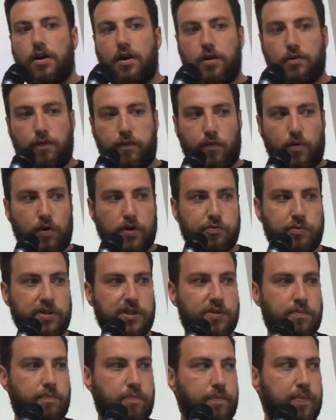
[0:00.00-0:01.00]
And of course,
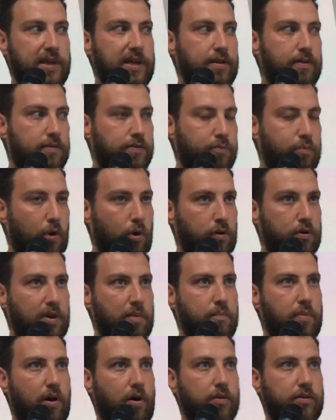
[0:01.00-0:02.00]
we've spoken
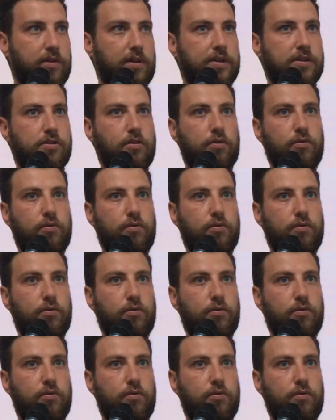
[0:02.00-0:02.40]
about this.